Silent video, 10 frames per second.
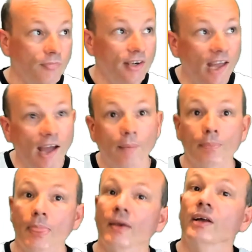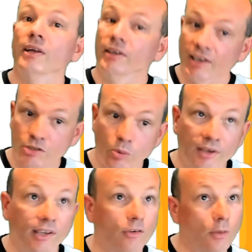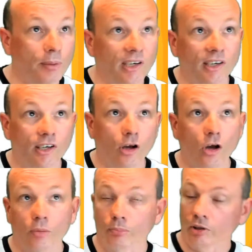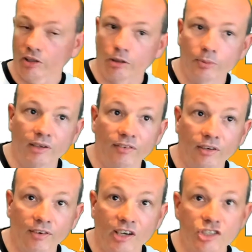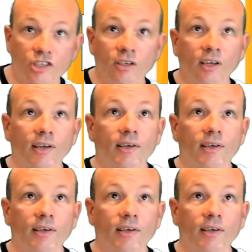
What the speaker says: Now, next one. They've got a picnic at home. A little bit of innovation.